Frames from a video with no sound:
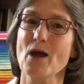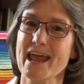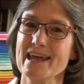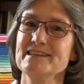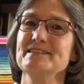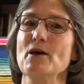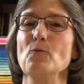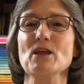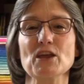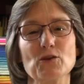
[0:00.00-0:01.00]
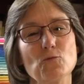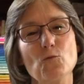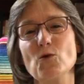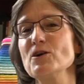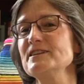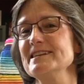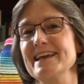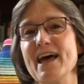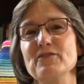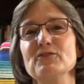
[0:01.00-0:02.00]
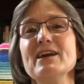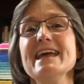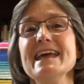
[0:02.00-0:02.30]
ways that we can work together